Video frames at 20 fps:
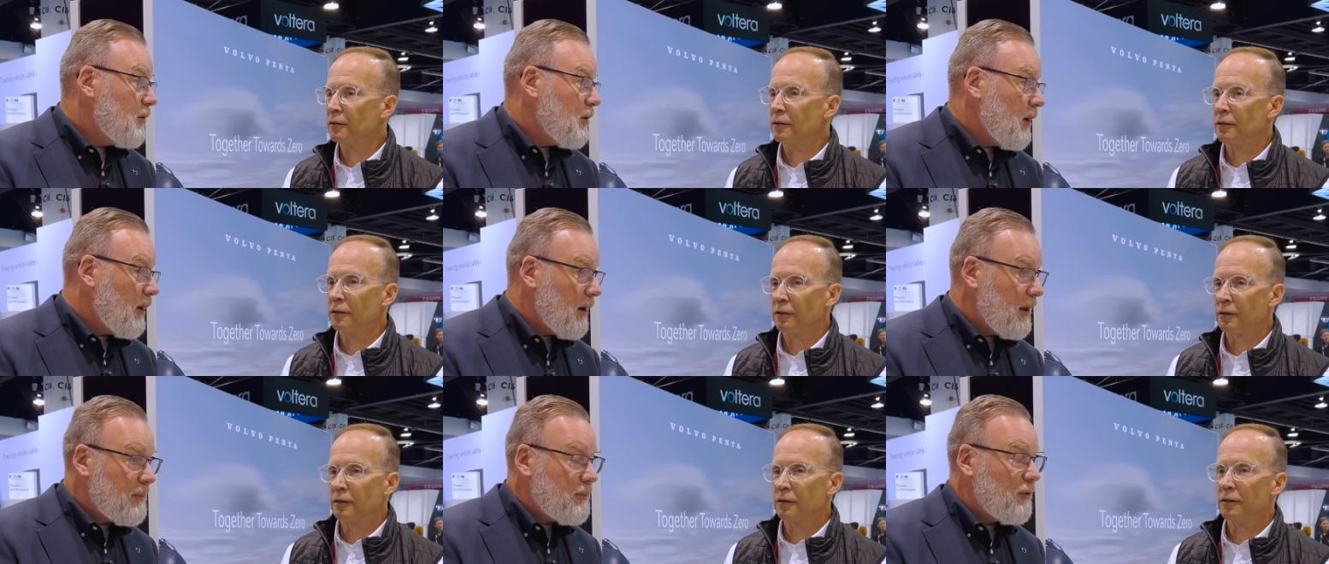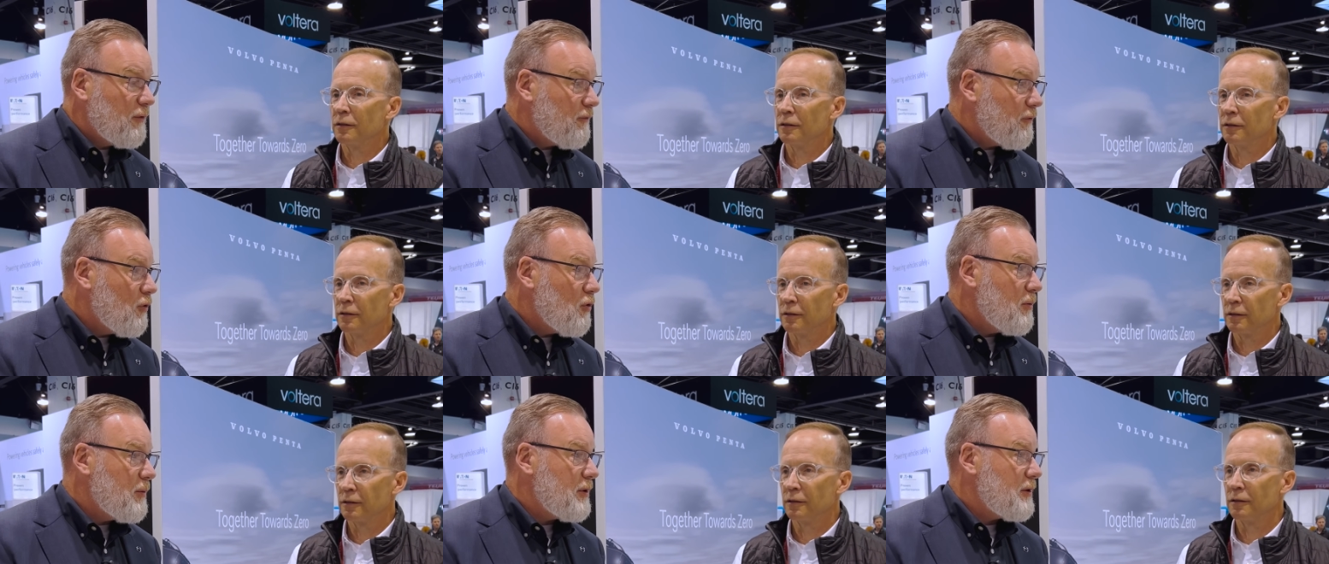Speaker 1: high
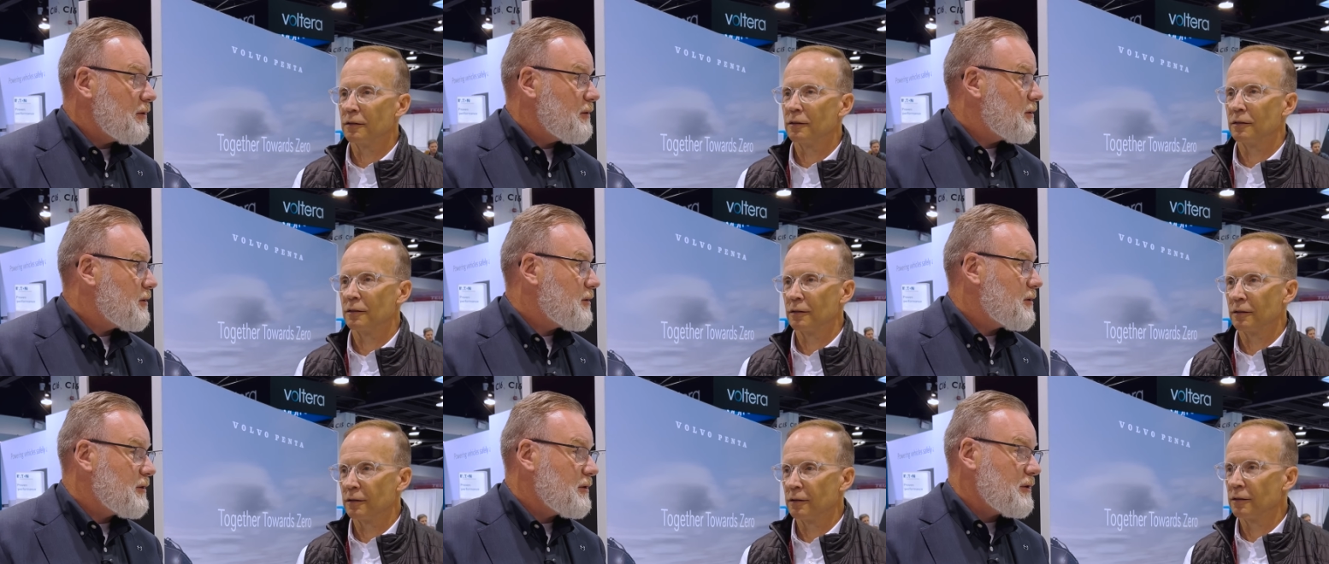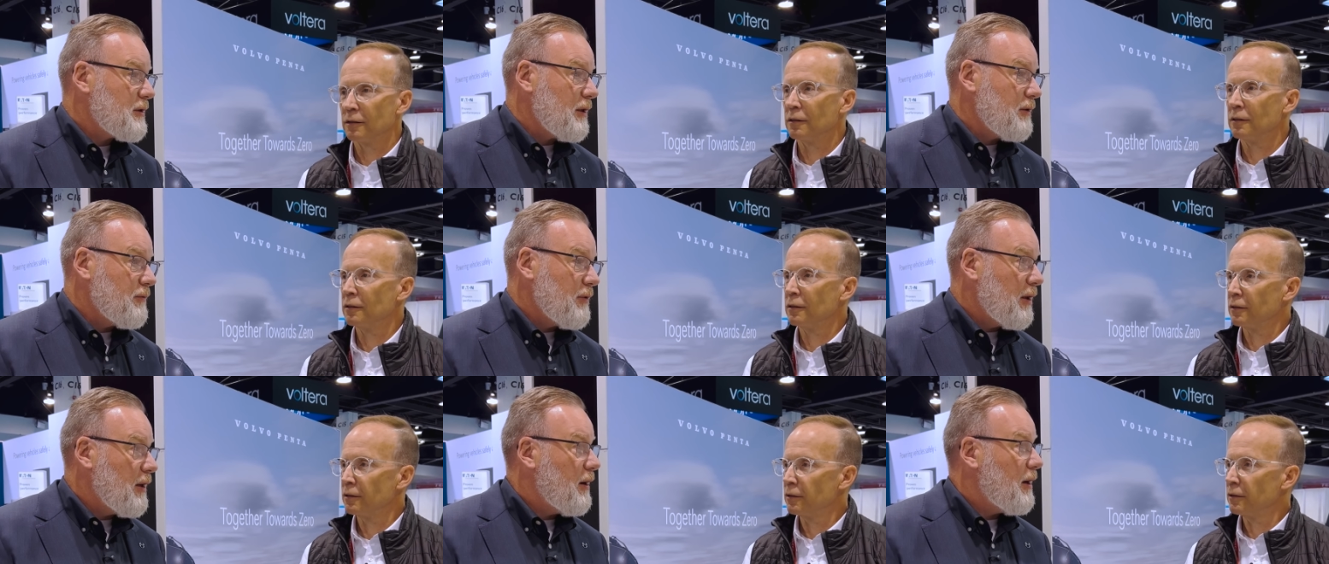performance,
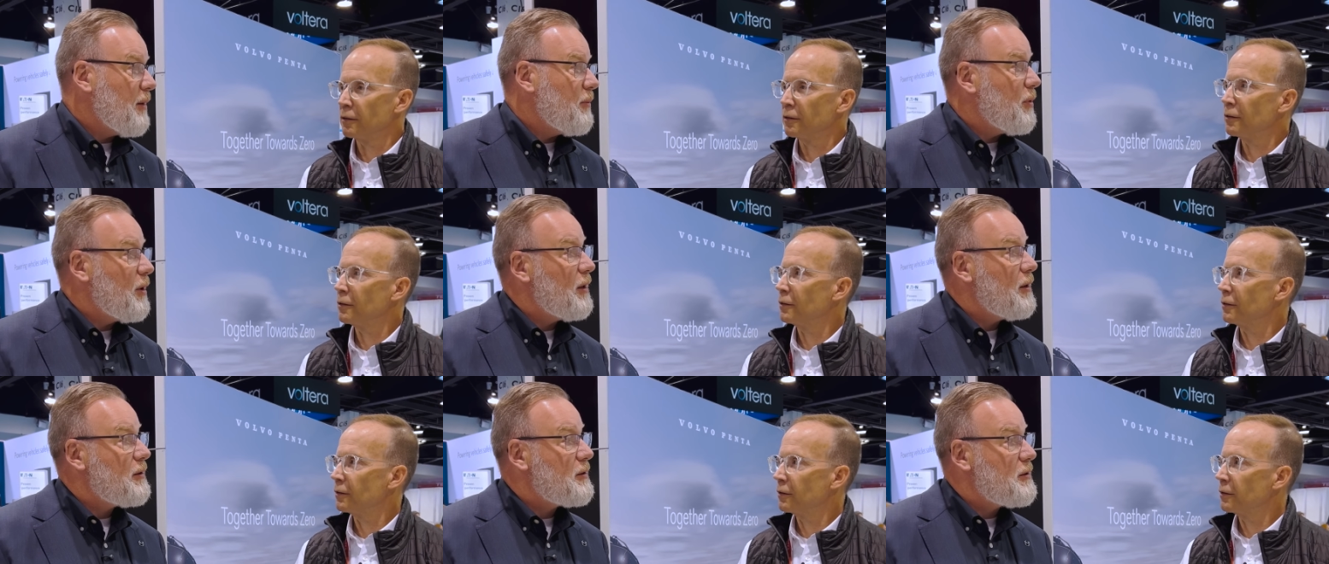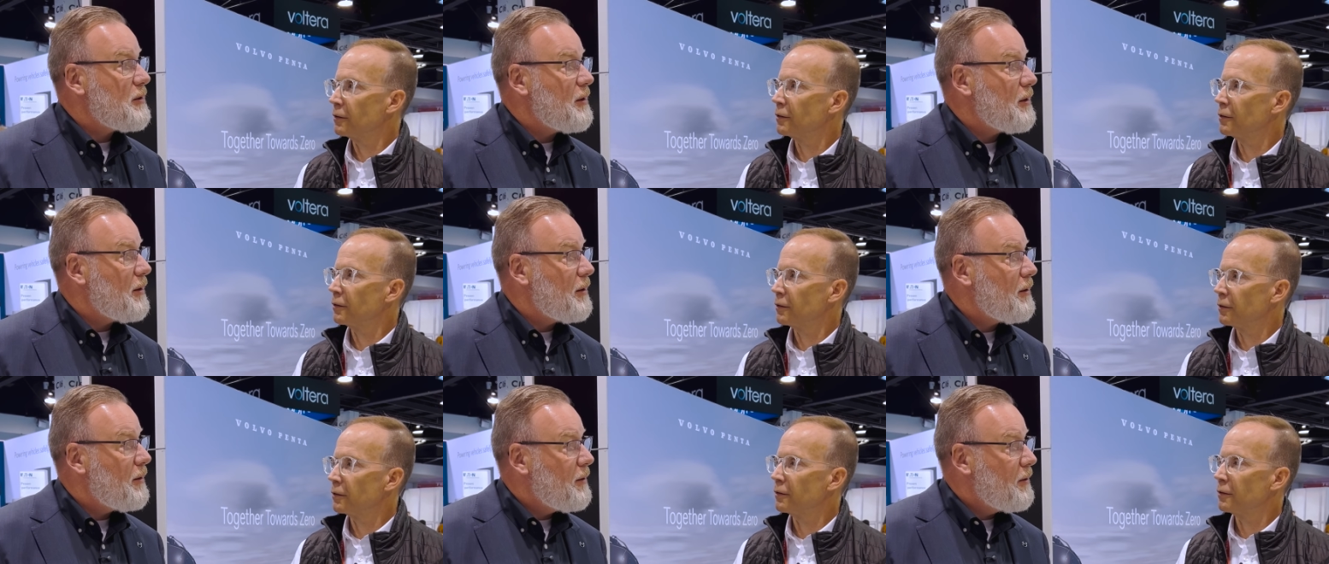
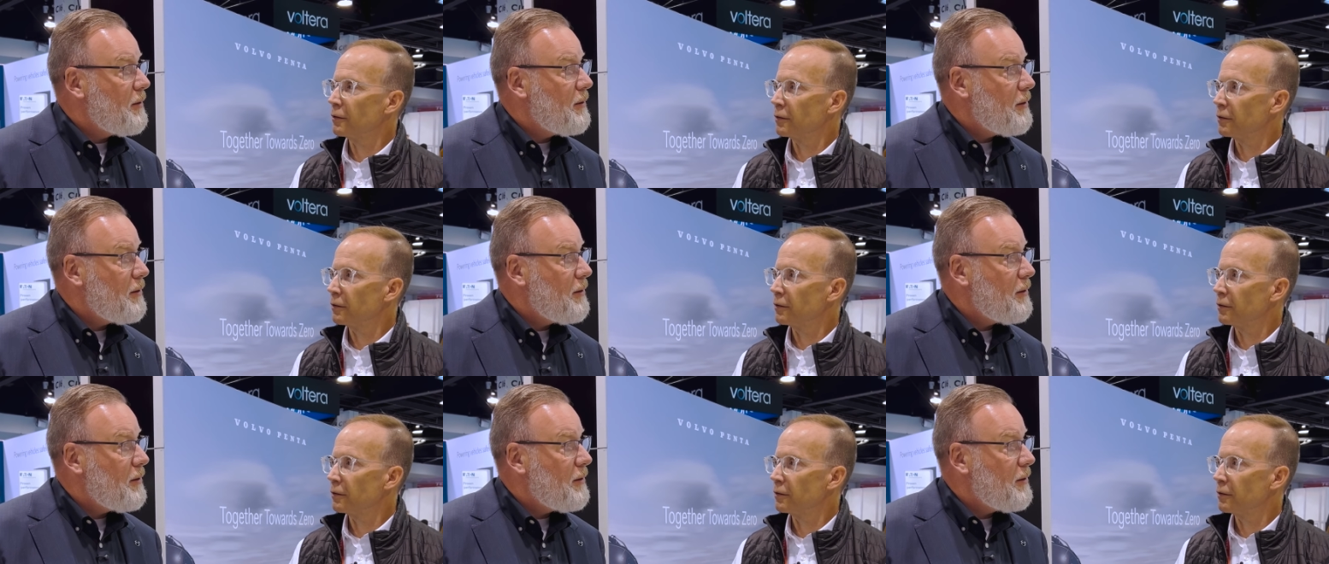reliability,